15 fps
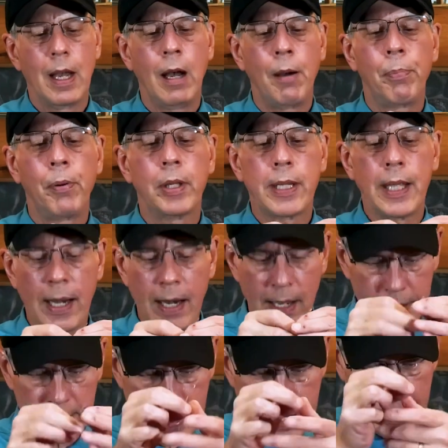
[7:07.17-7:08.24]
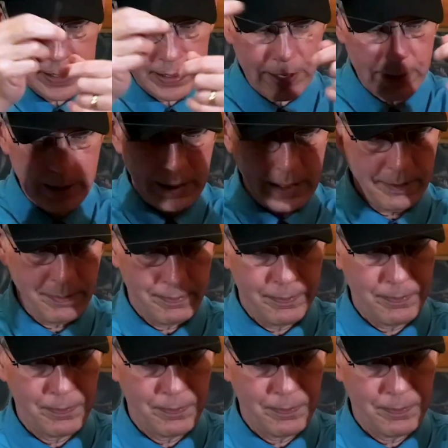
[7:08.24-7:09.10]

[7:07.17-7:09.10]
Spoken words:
I'll put that on next.